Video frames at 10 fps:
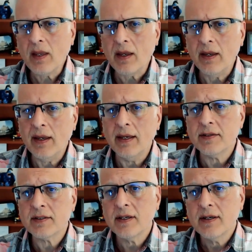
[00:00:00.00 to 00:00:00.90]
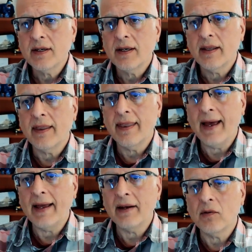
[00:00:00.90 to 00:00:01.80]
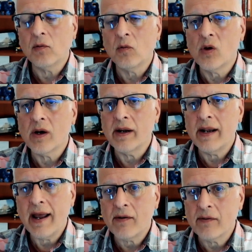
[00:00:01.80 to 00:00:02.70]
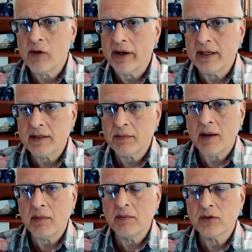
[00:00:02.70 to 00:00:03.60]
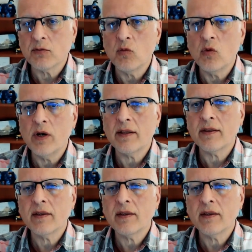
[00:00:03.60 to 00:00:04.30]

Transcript: is that we're now running into problems with